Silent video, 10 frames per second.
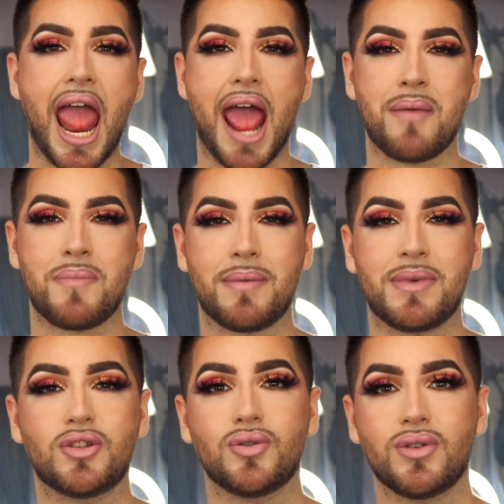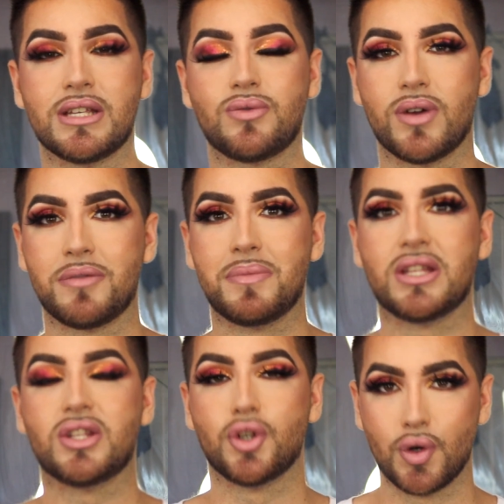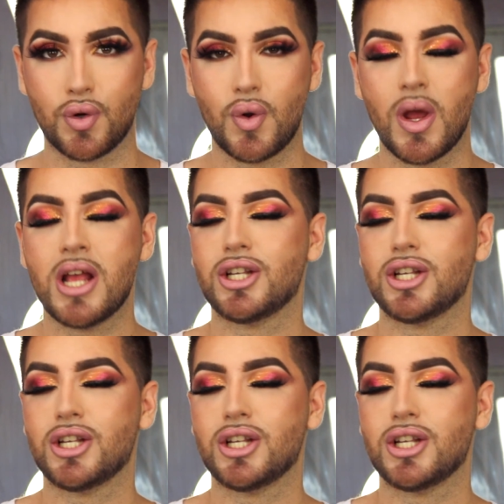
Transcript: and maybe do this with me too.